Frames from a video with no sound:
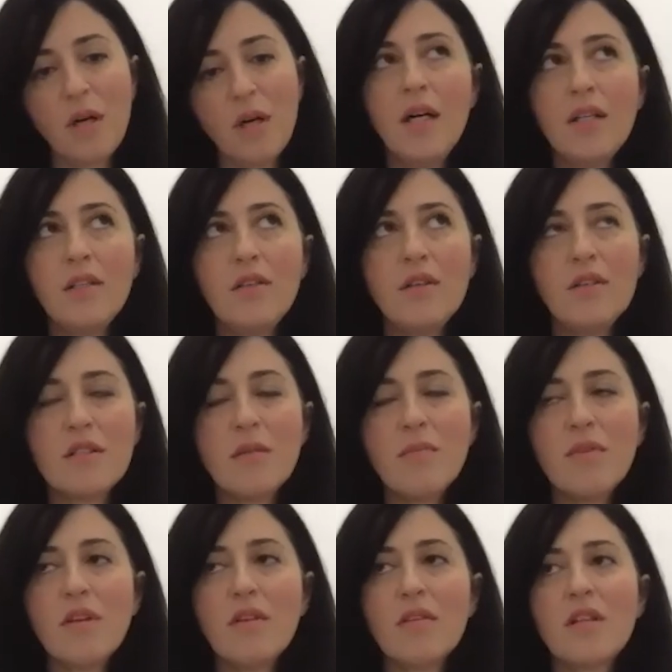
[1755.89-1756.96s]
I don't know, it's
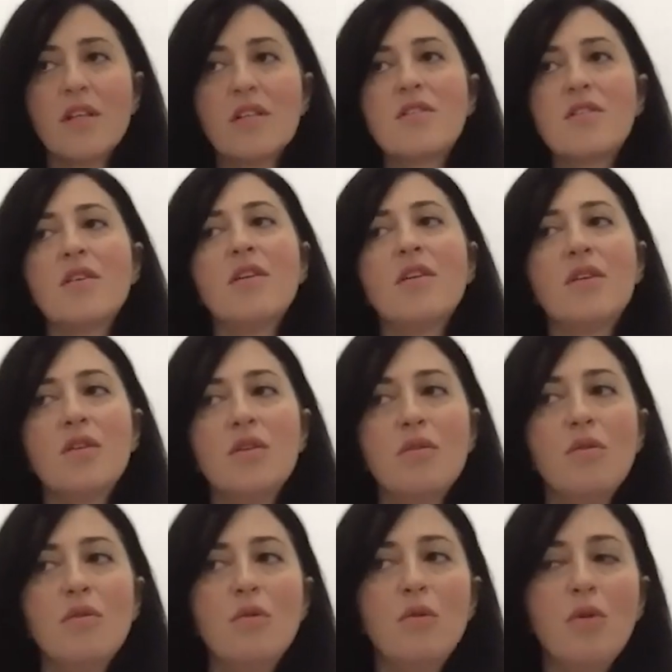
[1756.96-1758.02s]
something that
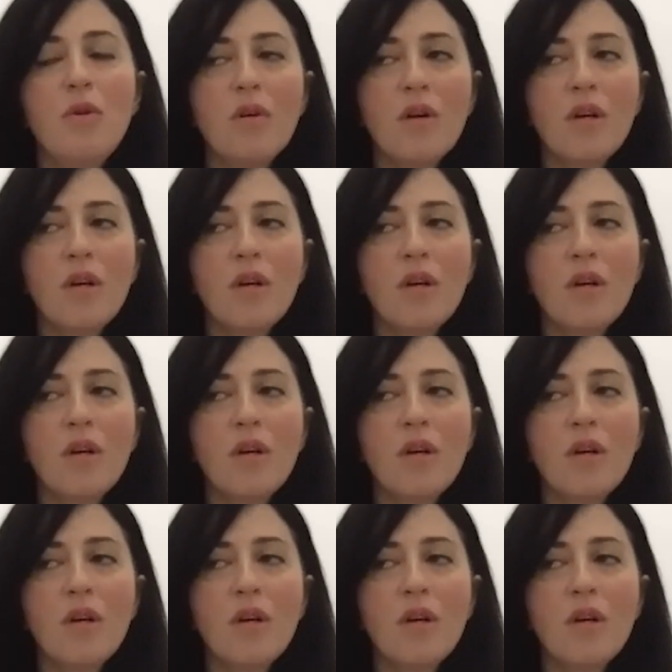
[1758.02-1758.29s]
you